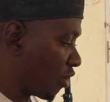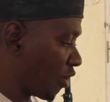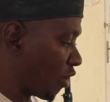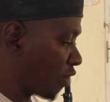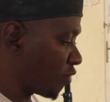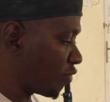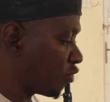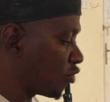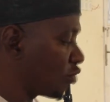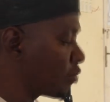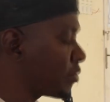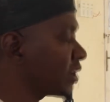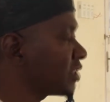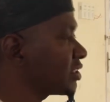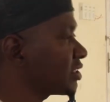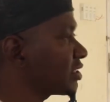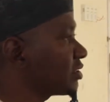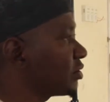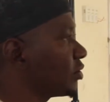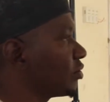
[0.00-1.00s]
of
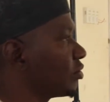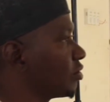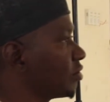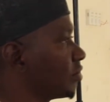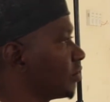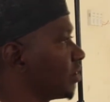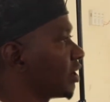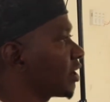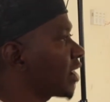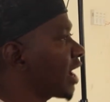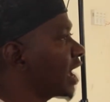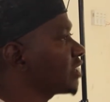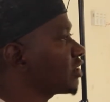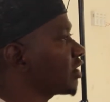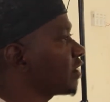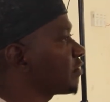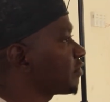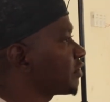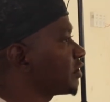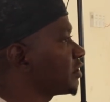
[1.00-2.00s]
humans, rights
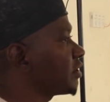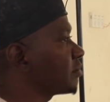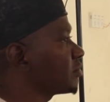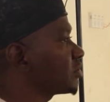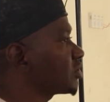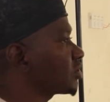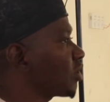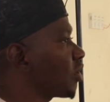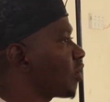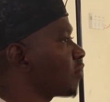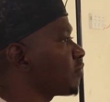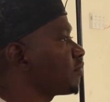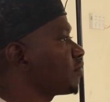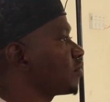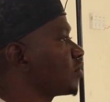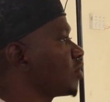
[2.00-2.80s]
and freedoms of